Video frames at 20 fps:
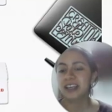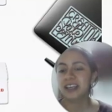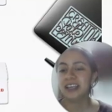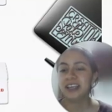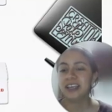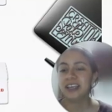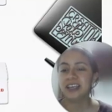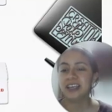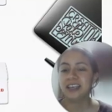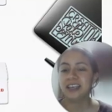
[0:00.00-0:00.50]

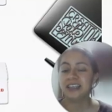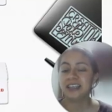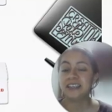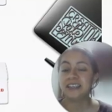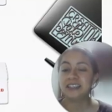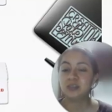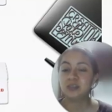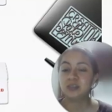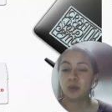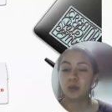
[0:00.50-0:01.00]
In
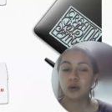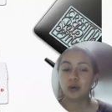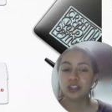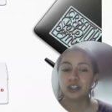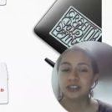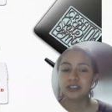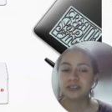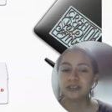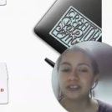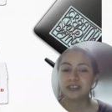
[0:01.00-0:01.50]
this
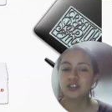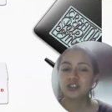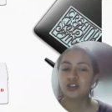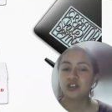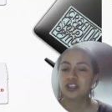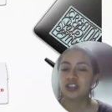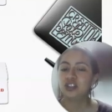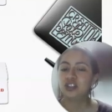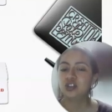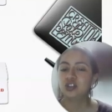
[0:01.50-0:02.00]
point,
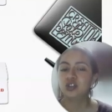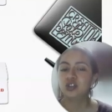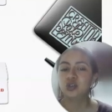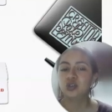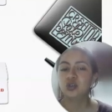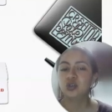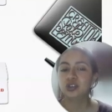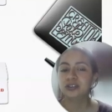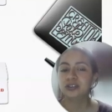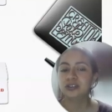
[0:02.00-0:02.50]
students
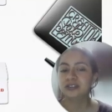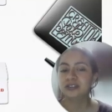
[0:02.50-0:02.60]
should